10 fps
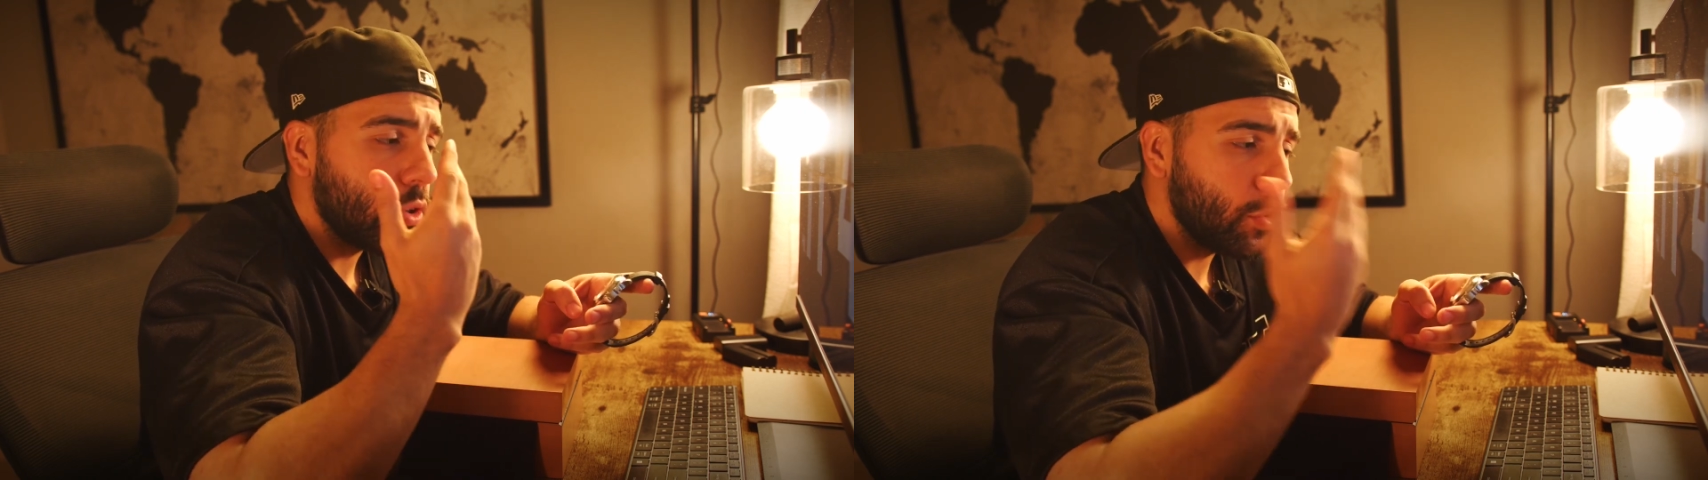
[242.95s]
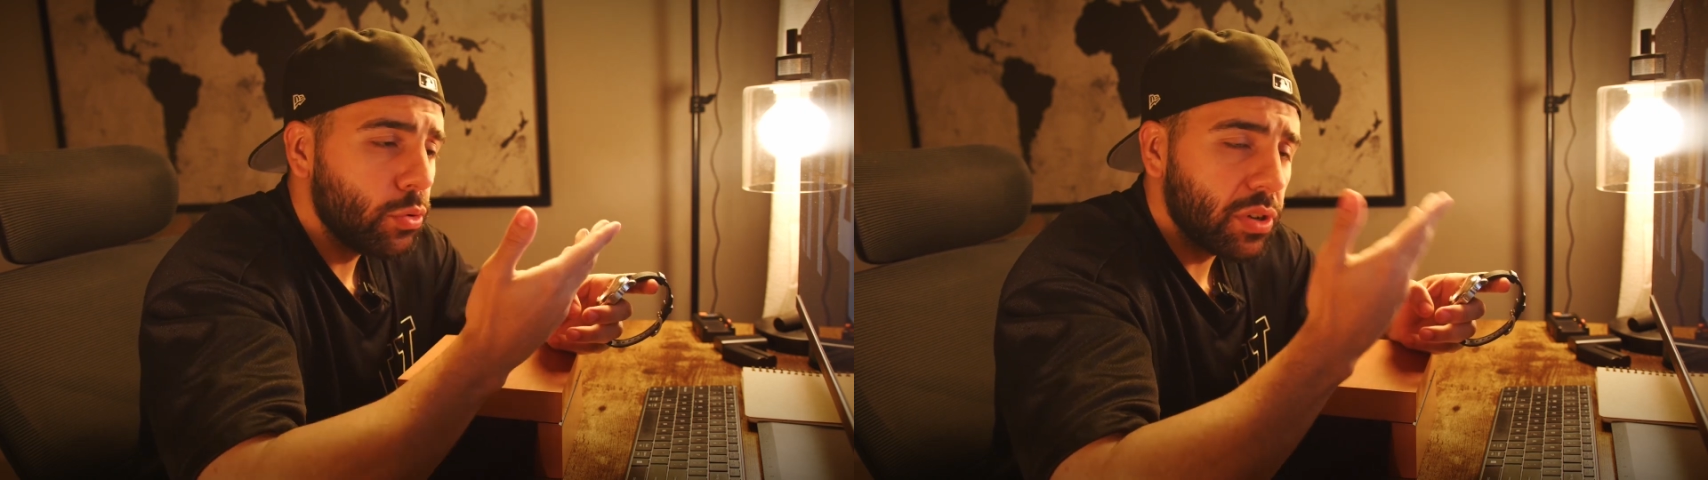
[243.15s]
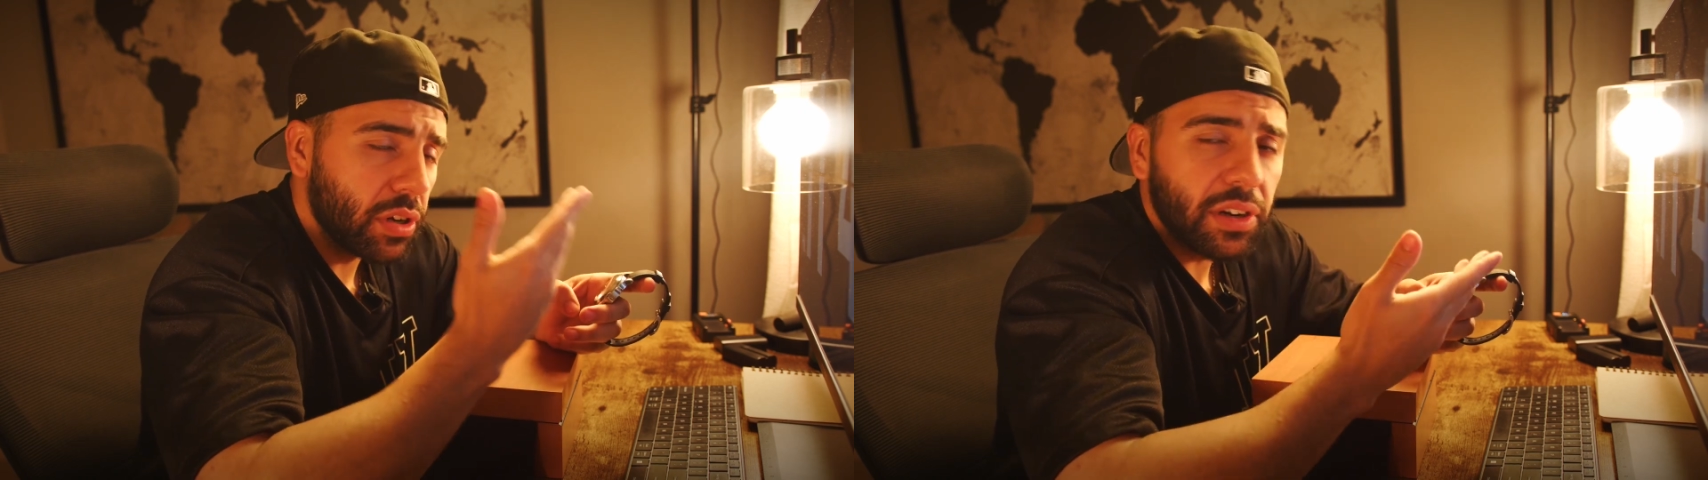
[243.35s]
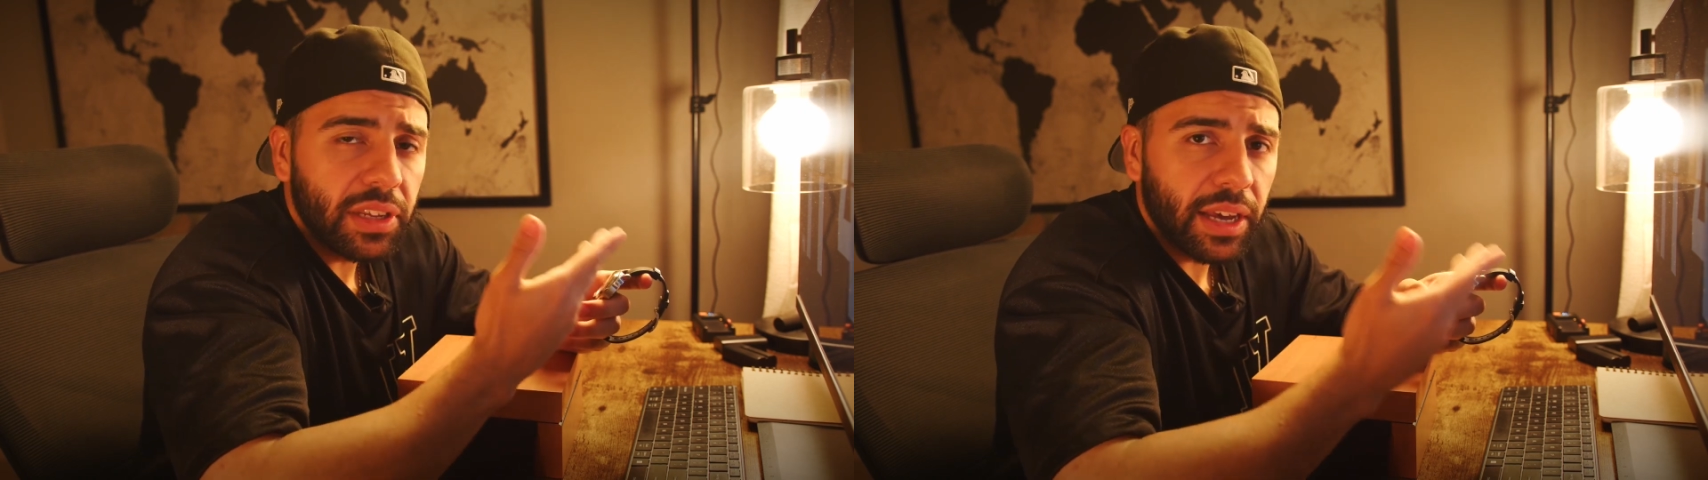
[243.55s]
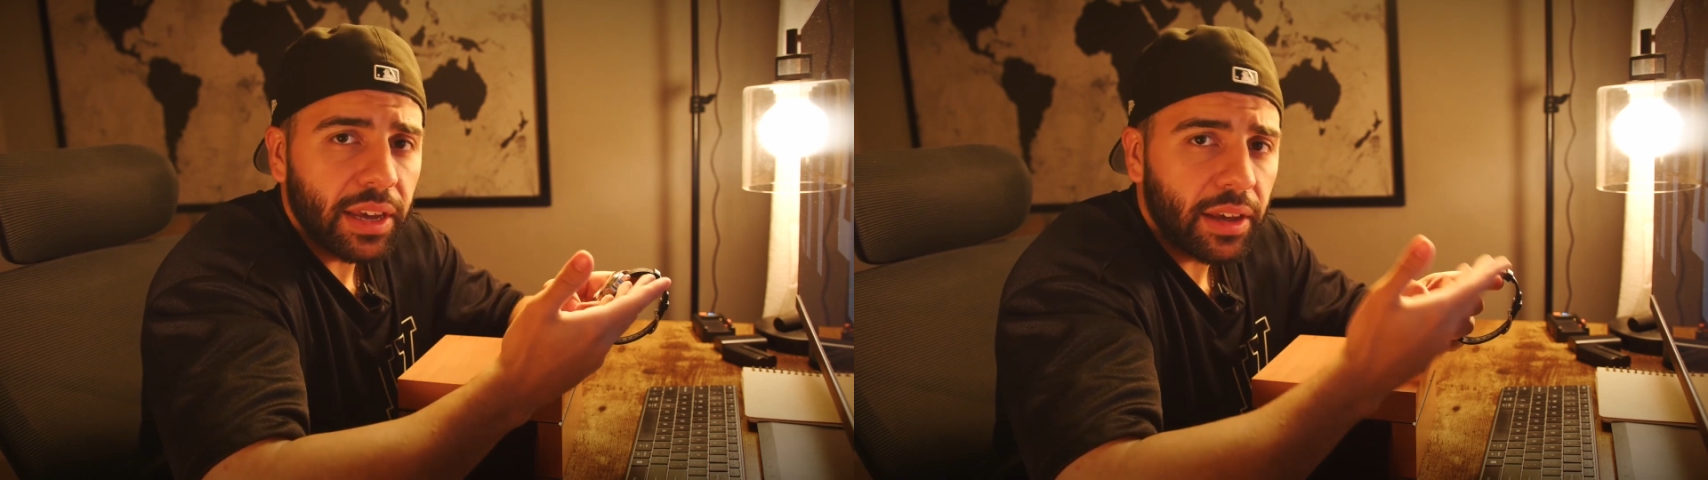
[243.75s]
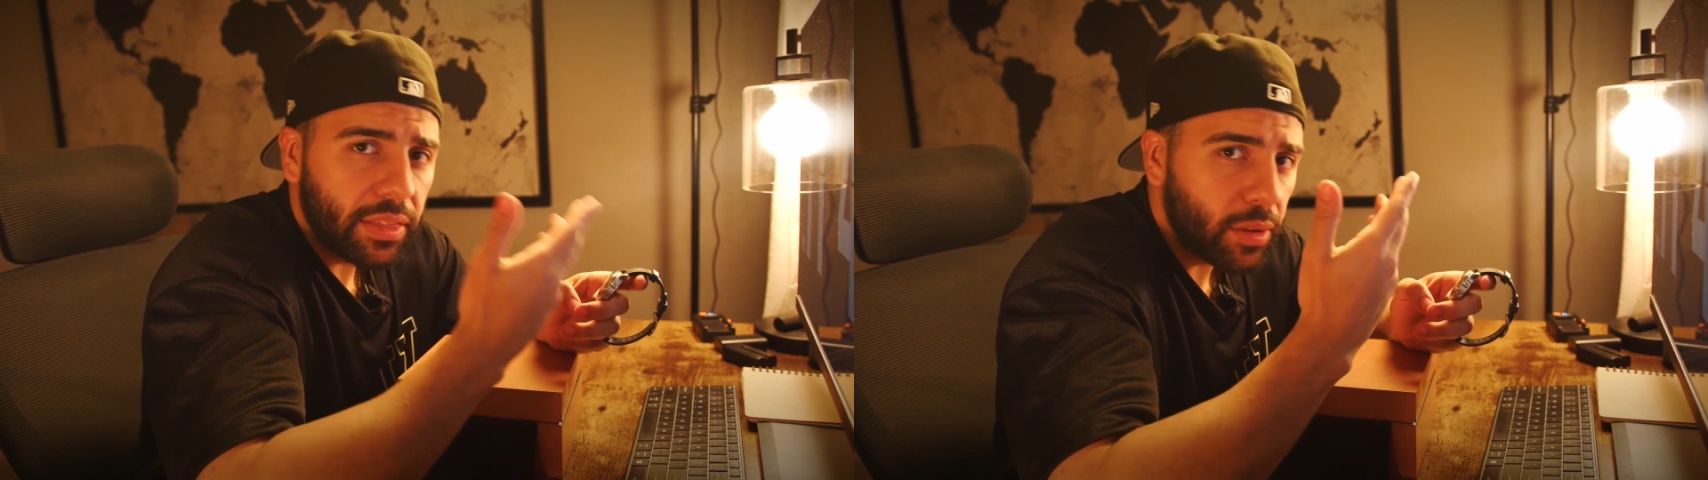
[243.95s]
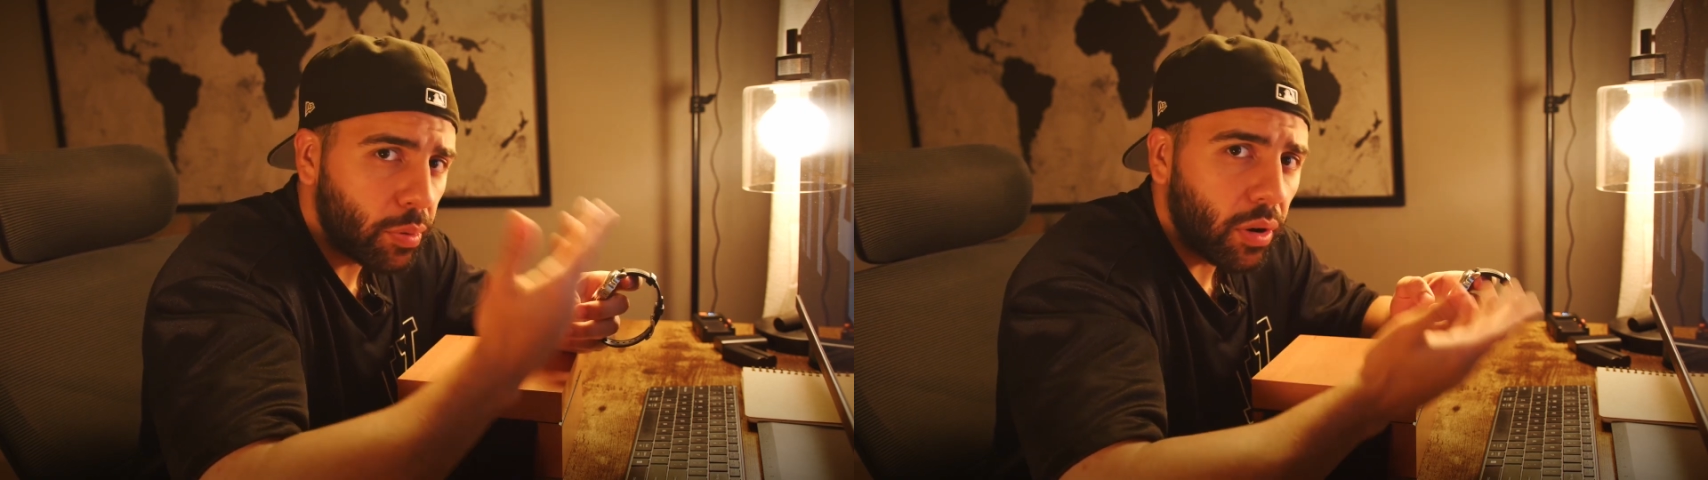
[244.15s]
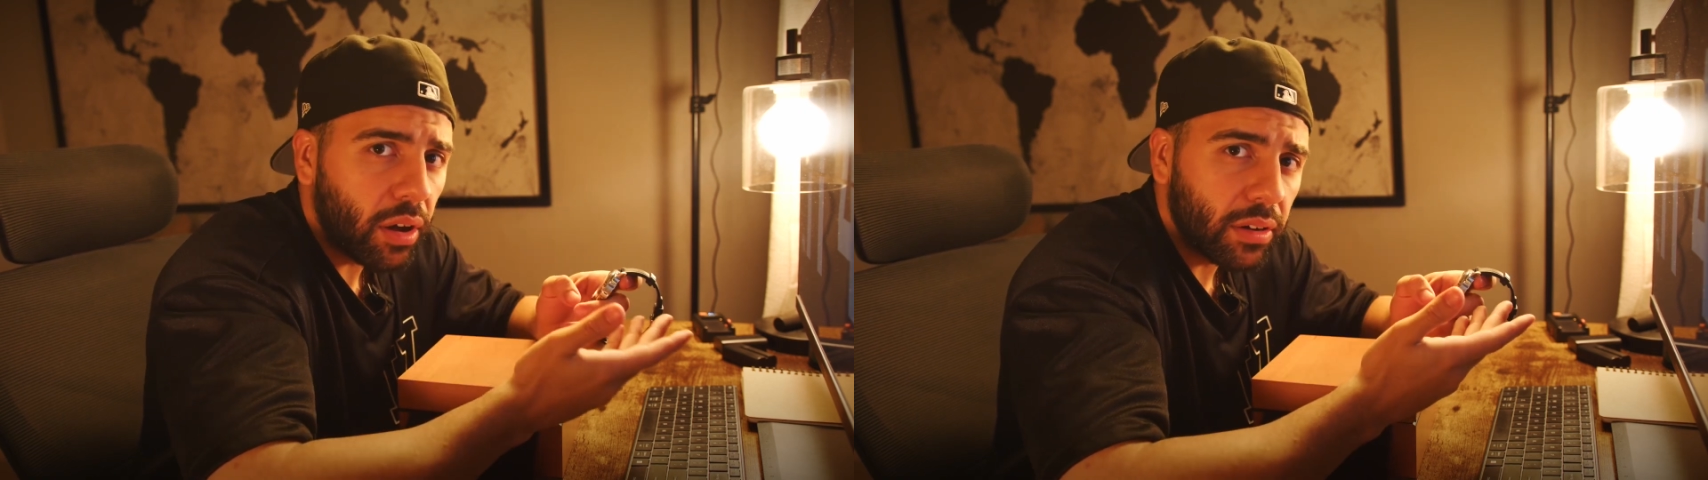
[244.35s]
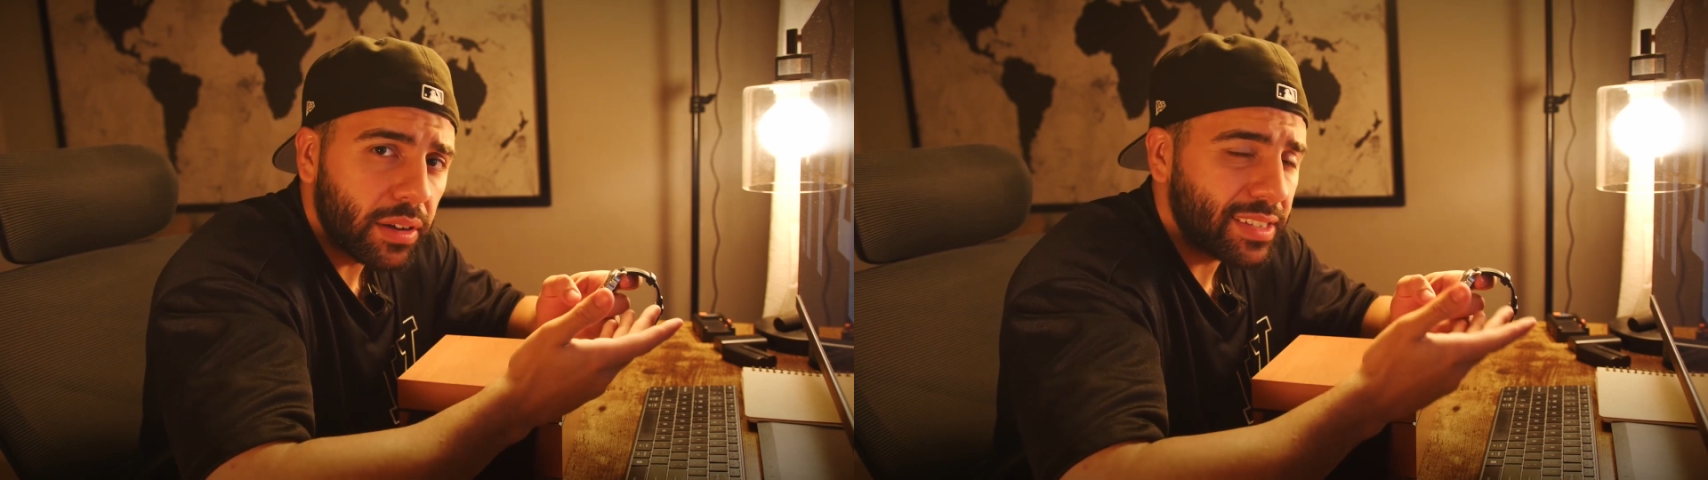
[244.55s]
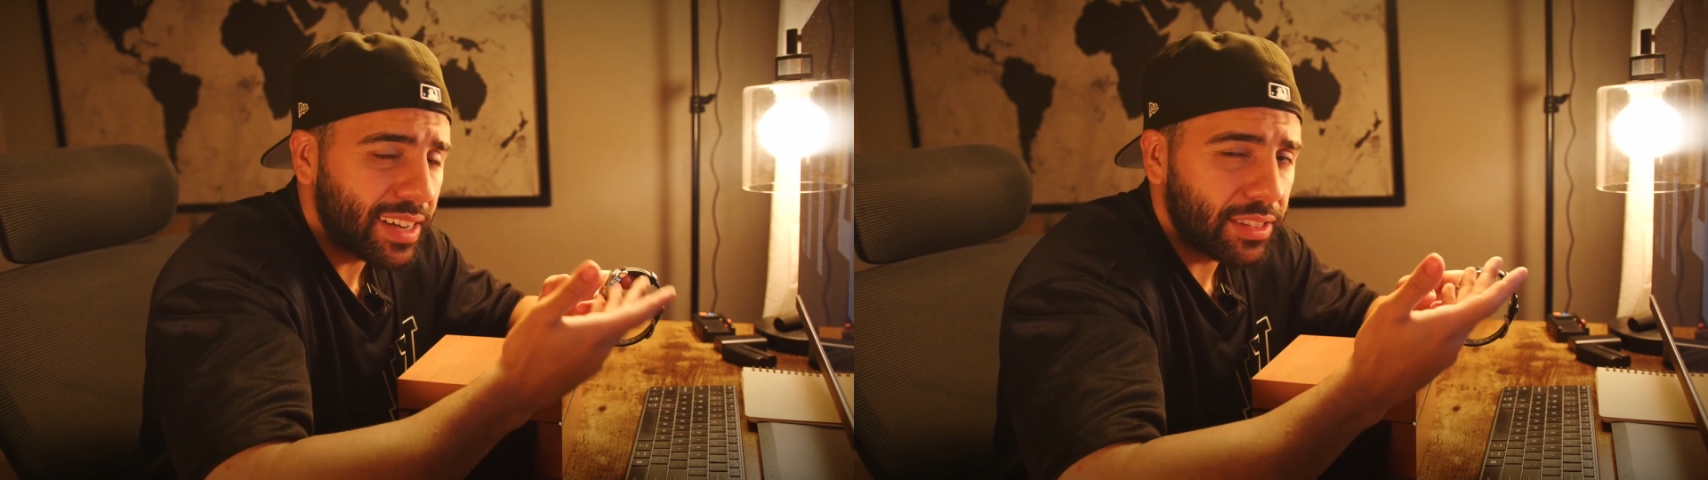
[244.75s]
you could get the Prada. It's like